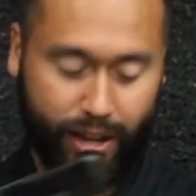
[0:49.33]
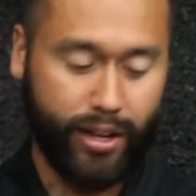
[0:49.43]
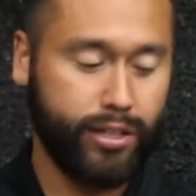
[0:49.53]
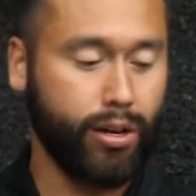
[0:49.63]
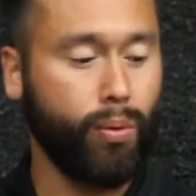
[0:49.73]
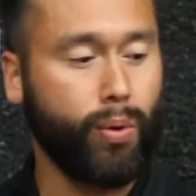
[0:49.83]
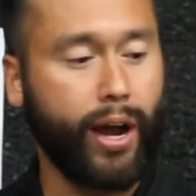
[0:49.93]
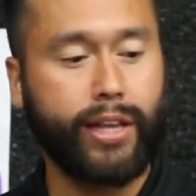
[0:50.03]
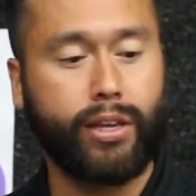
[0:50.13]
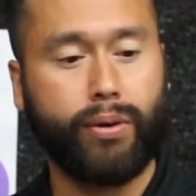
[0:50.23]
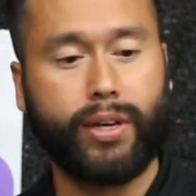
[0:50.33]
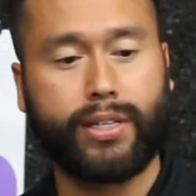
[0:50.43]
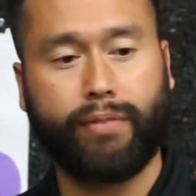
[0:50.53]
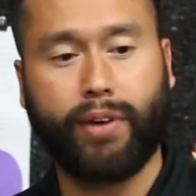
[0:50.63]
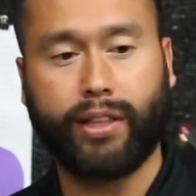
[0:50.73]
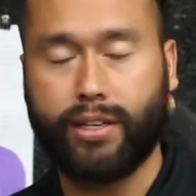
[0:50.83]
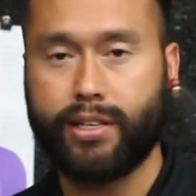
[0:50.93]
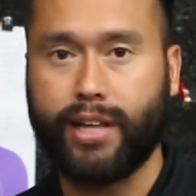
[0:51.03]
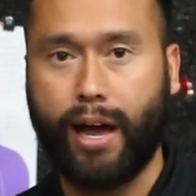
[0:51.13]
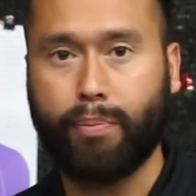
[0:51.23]
So what I do is I've got these
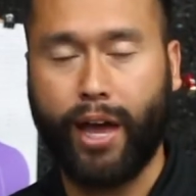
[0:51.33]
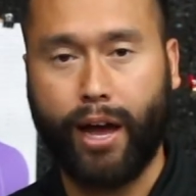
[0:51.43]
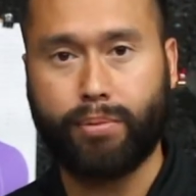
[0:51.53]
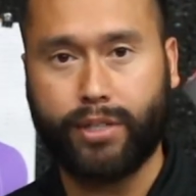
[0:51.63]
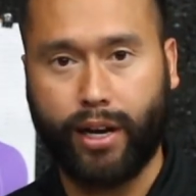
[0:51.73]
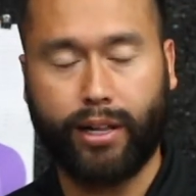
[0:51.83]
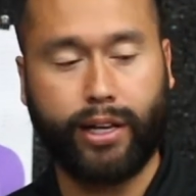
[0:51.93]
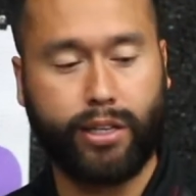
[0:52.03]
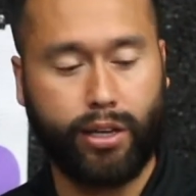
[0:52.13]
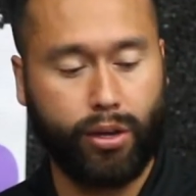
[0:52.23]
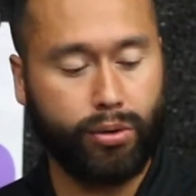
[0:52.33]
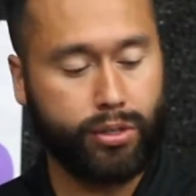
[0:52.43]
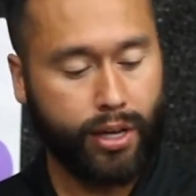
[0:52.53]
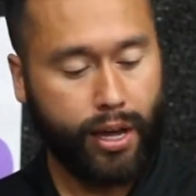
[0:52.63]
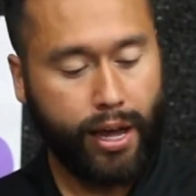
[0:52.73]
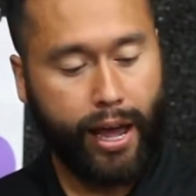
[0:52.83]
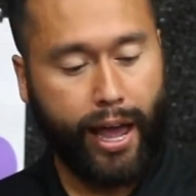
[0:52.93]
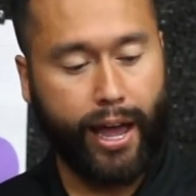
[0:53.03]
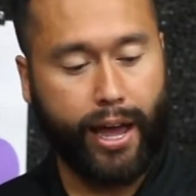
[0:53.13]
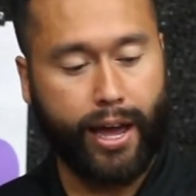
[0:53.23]
snap caps that I like to use,
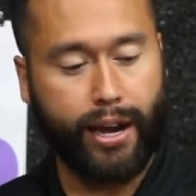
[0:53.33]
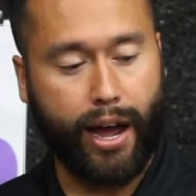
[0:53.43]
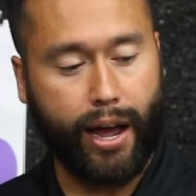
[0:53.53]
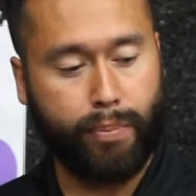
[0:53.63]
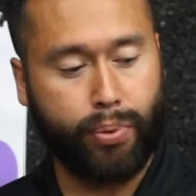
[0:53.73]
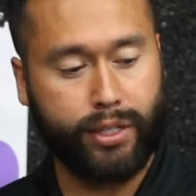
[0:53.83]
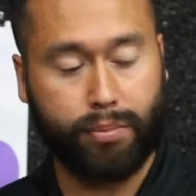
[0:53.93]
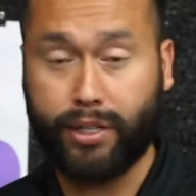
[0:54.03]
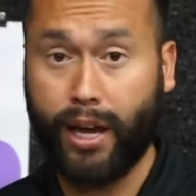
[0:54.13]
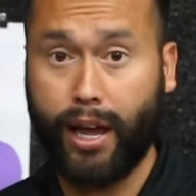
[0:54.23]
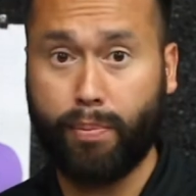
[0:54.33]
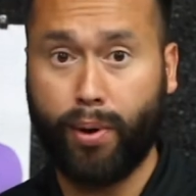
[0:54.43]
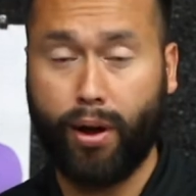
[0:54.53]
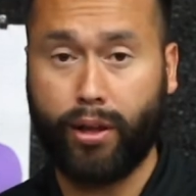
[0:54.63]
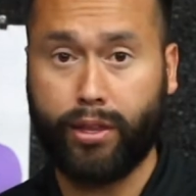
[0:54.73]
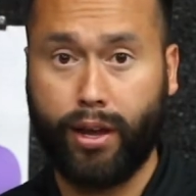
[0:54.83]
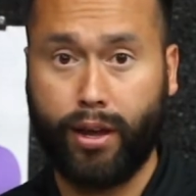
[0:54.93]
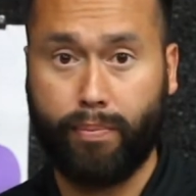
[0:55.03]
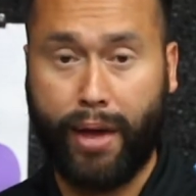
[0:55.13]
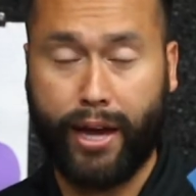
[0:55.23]
and I put some tape on
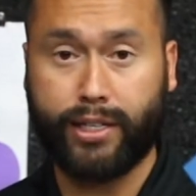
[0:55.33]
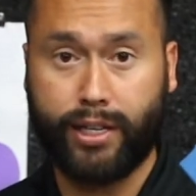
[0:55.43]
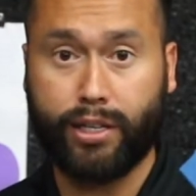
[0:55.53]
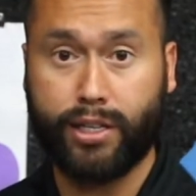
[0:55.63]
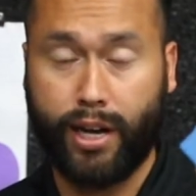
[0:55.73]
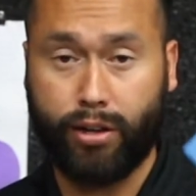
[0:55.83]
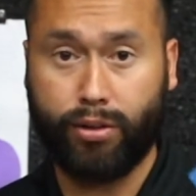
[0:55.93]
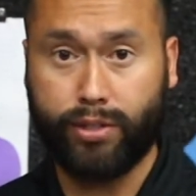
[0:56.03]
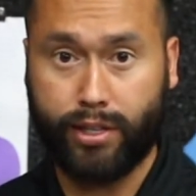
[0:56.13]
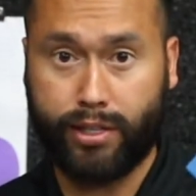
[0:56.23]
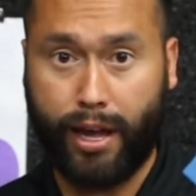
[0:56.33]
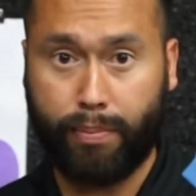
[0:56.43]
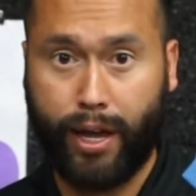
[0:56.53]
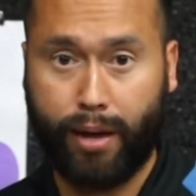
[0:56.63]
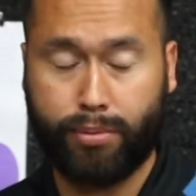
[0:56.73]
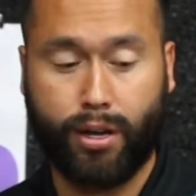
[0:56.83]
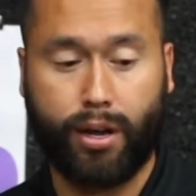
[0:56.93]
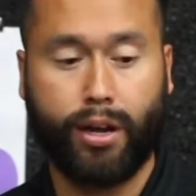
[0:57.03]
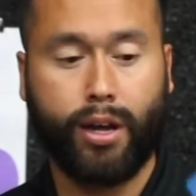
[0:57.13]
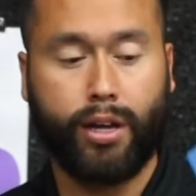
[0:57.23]
the magazines that I use the snap caps
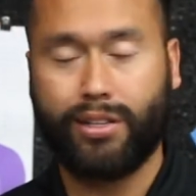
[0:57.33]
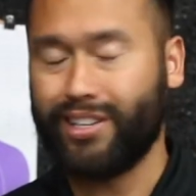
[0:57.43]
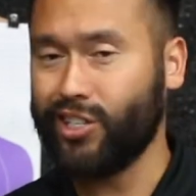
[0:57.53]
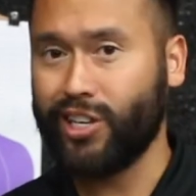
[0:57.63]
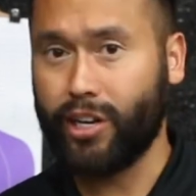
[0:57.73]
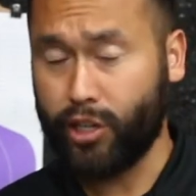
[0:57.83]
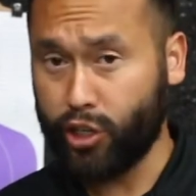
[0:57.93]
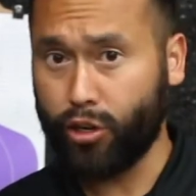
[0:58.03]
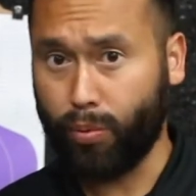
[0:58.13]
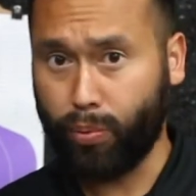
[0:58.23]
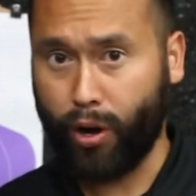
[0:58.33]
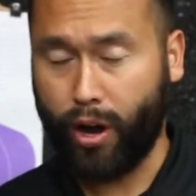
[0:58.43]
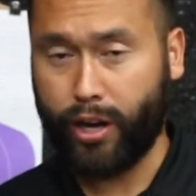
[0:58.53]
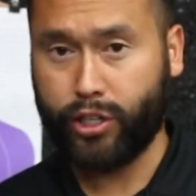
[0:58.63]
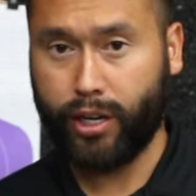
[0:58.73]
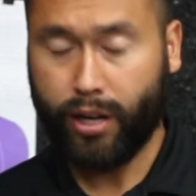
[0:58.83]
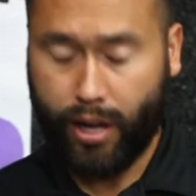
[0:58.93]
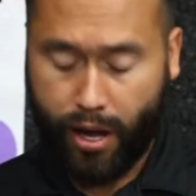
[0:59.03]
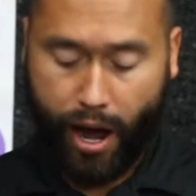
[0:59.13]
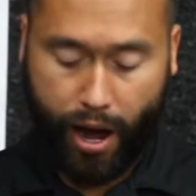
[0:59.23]
on. So that's just an additional precaution.
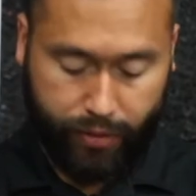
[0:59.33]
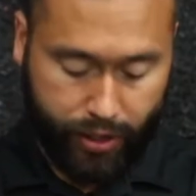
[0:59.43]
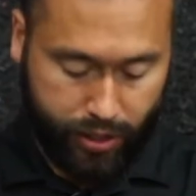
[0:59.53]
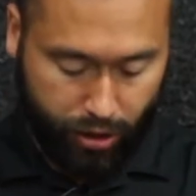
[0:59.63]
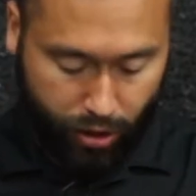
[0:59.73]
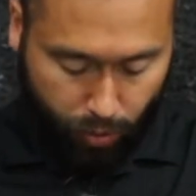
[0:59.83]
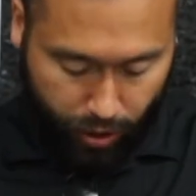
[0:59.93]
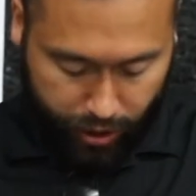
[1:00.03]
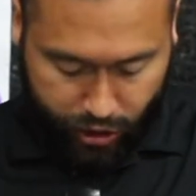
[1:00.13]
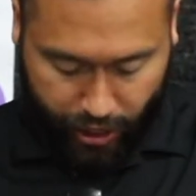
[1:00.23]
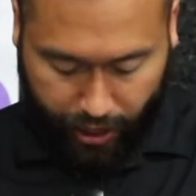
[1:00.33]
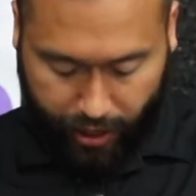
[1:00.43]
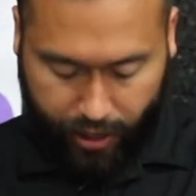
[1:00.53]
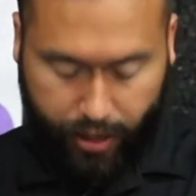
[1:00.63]
Obviously you're going to want to check